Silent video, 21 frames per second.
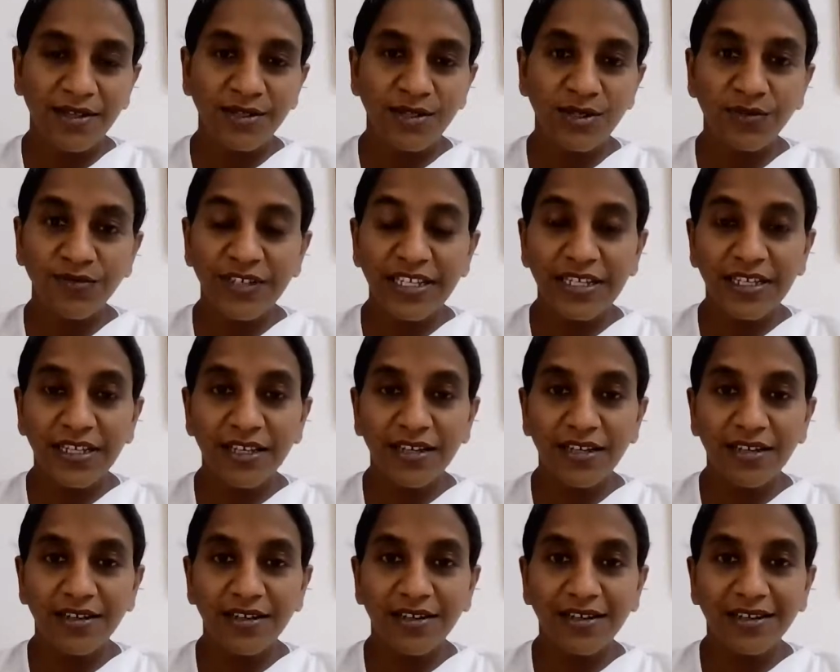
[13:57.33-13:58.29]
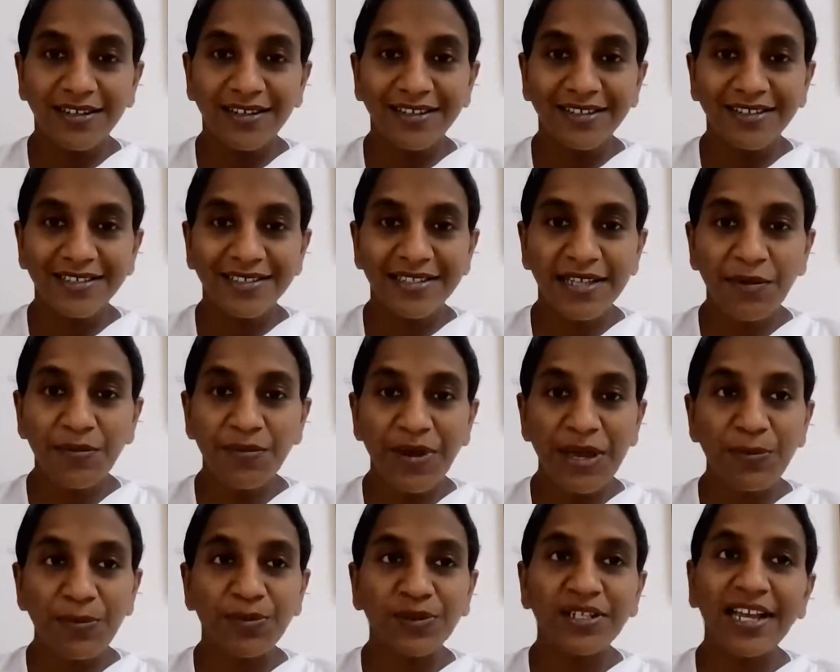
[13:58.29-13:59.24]
So some
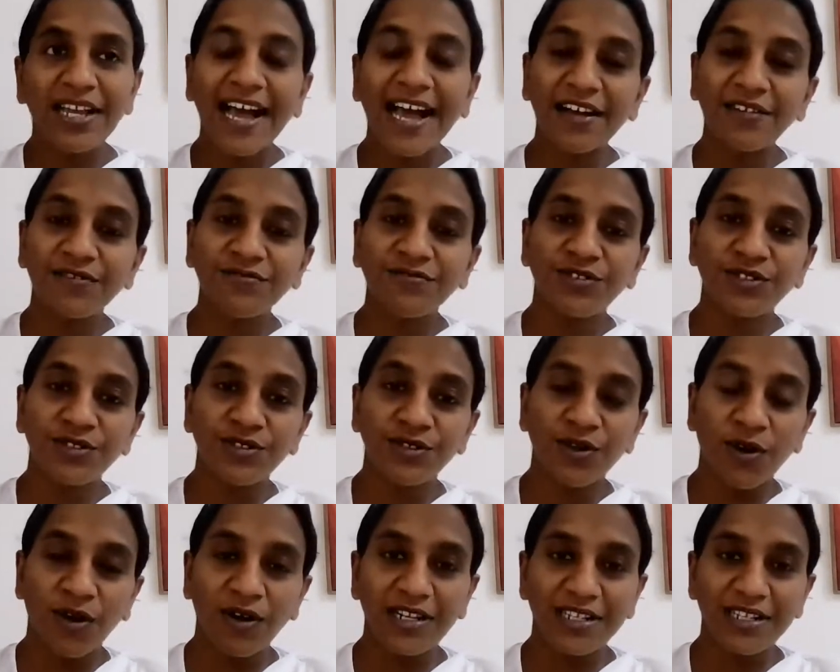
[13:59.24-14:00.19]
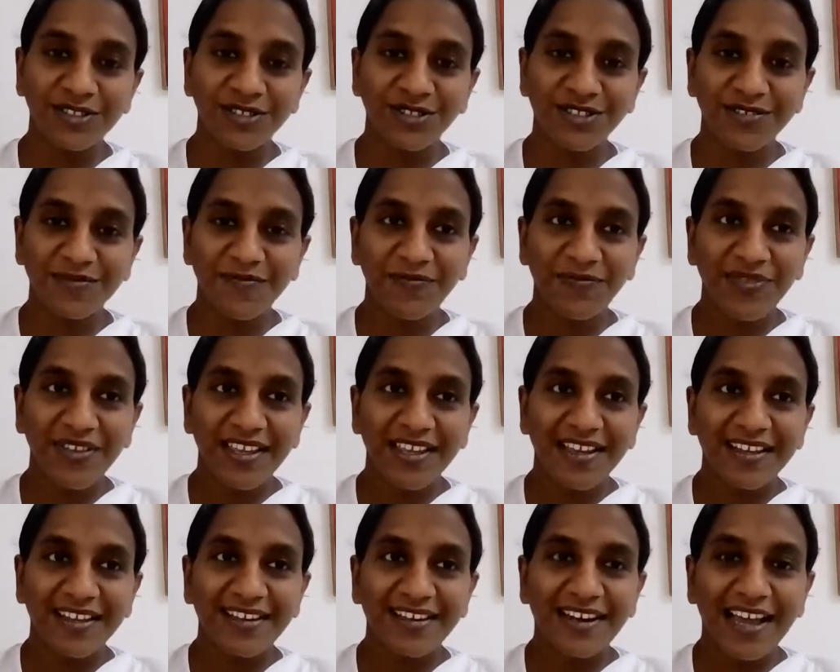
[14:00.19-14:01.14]
people have the knowledge,
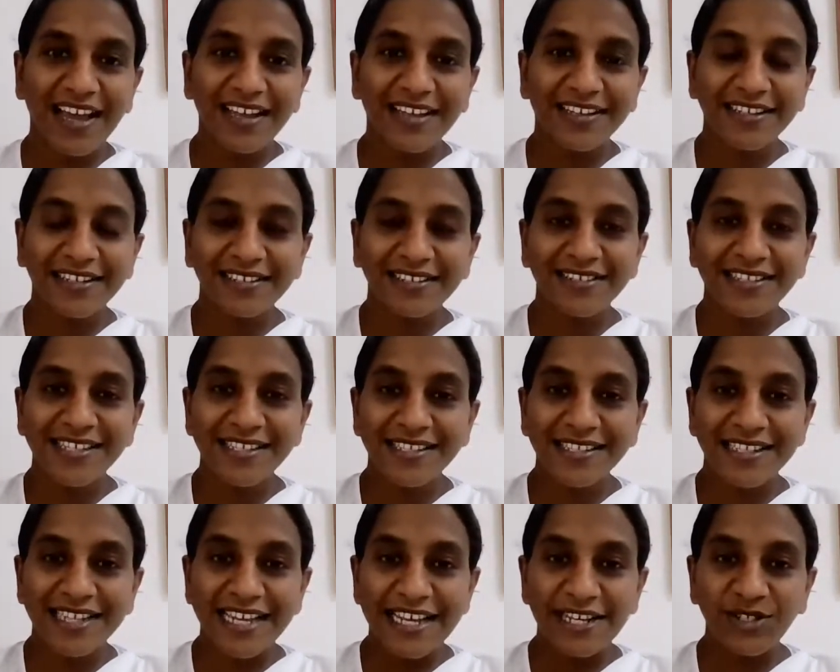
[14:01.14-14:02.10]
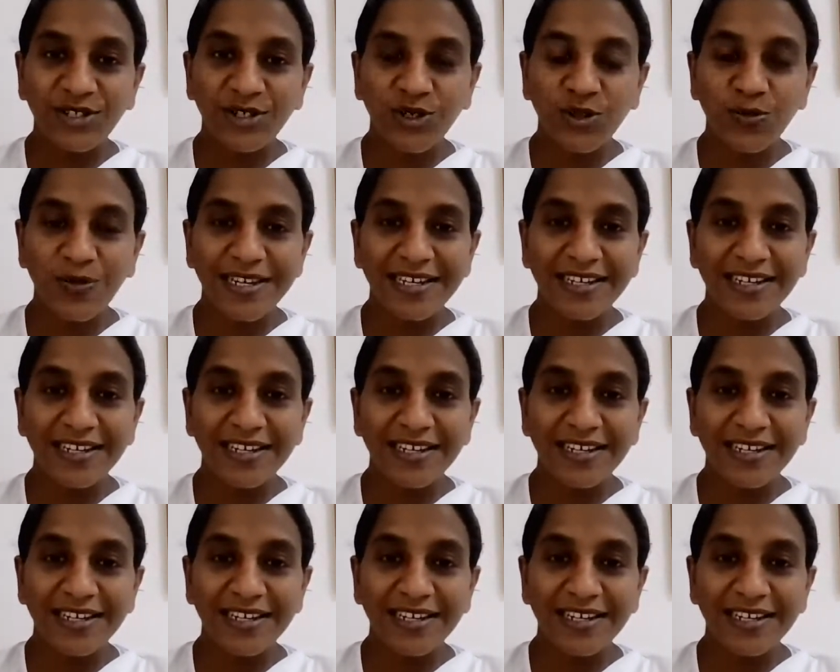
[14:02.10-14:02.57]
like this needs to